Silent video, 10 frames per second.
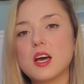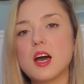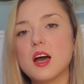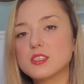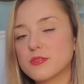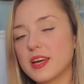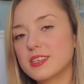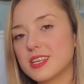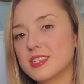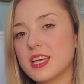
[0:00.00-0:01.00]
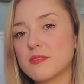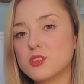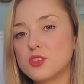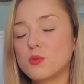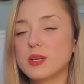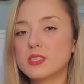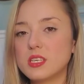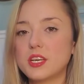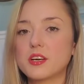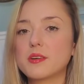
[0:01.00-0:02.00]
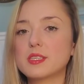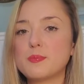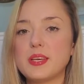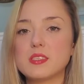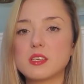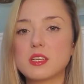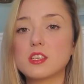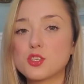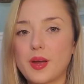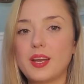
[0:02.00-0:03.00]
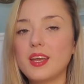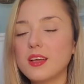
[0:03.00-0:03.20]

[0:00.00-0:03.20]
us flight attendants have to do once a year. It's basically a training.